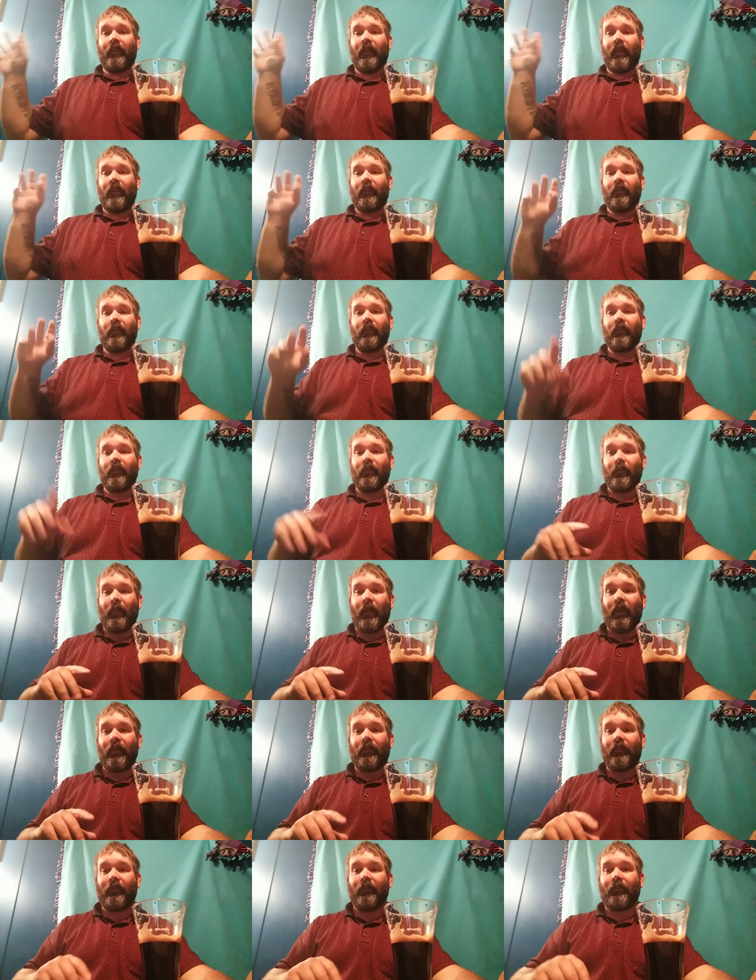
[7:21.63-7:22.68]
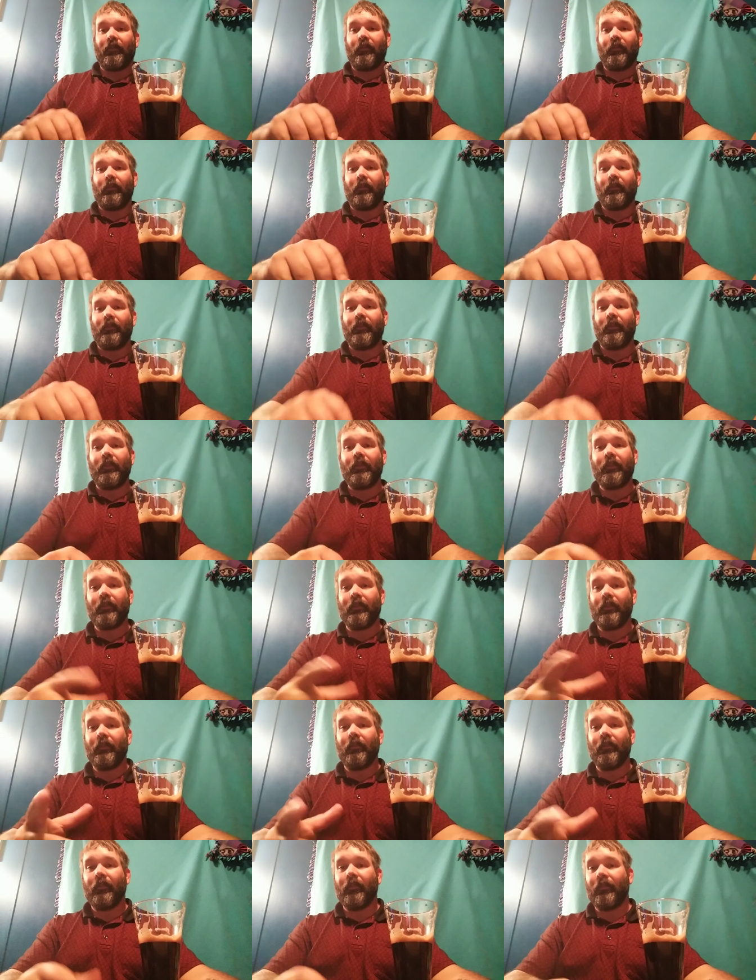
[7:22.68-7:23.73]
Texas and Massachusetts
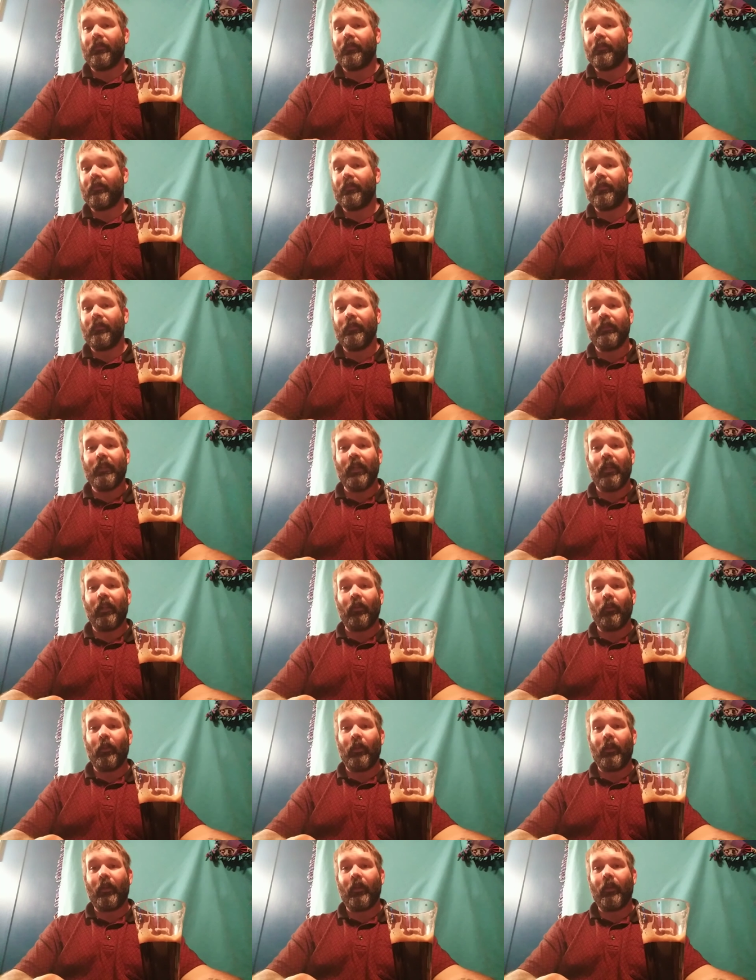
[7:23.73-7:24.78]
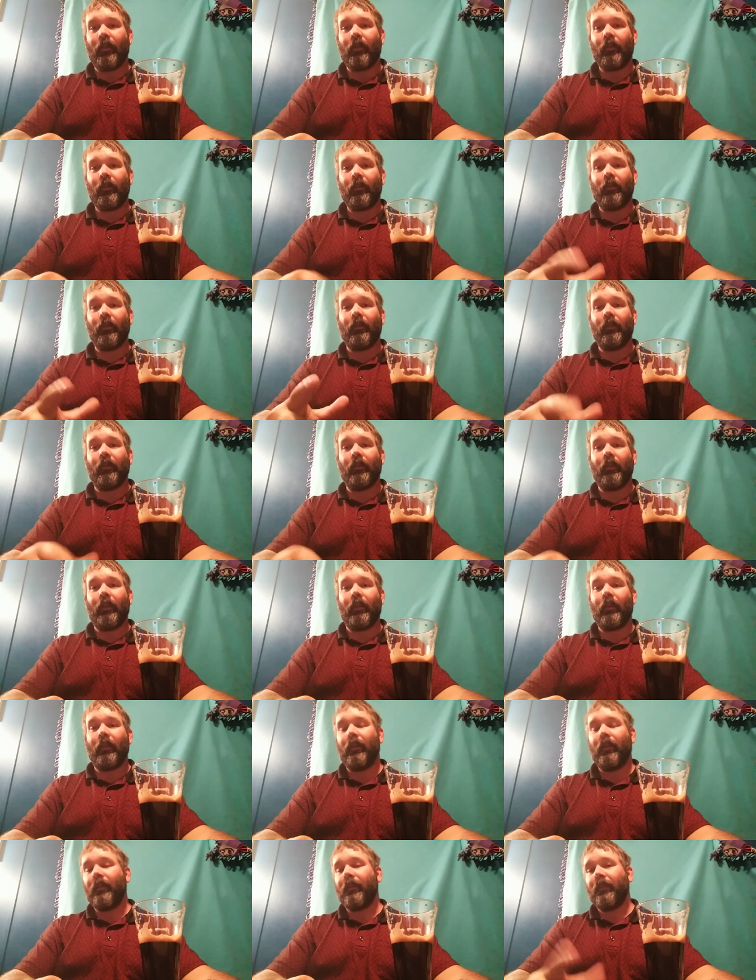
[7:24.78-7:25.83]
and Delaware
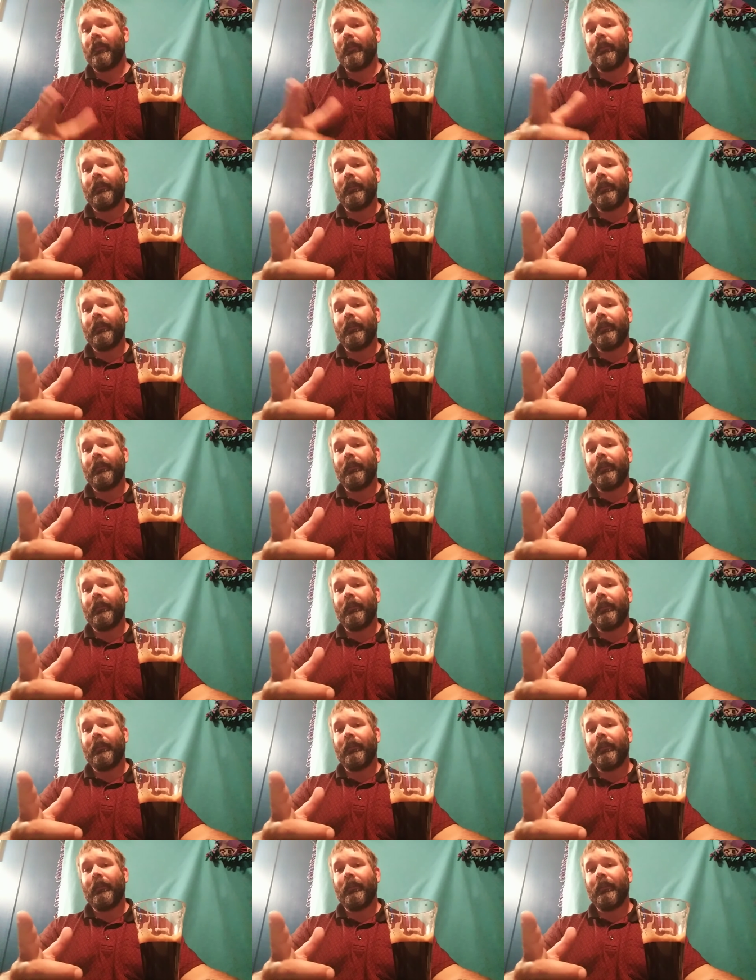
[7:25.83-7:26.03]
and